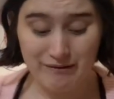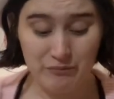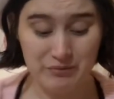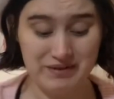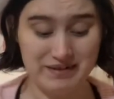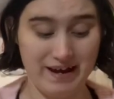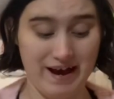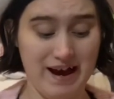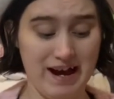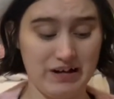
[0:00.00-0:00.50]

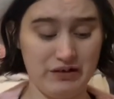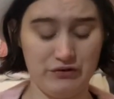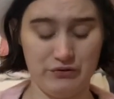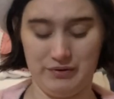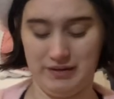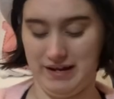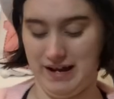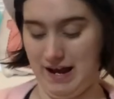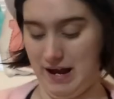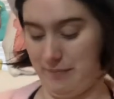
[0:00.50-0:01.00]
was
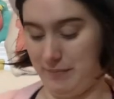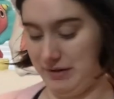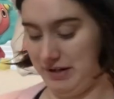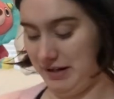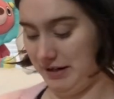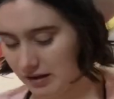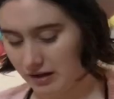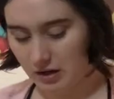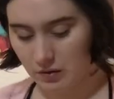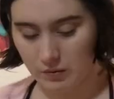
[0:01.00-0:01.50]
actually
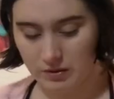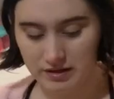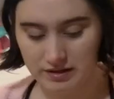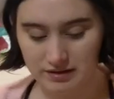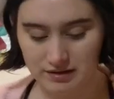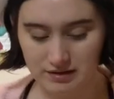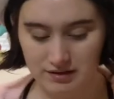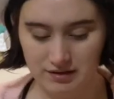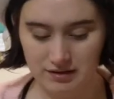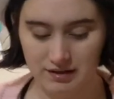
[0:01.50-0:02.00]
happening? There
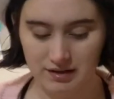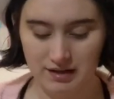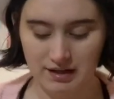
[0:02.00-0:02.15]
was,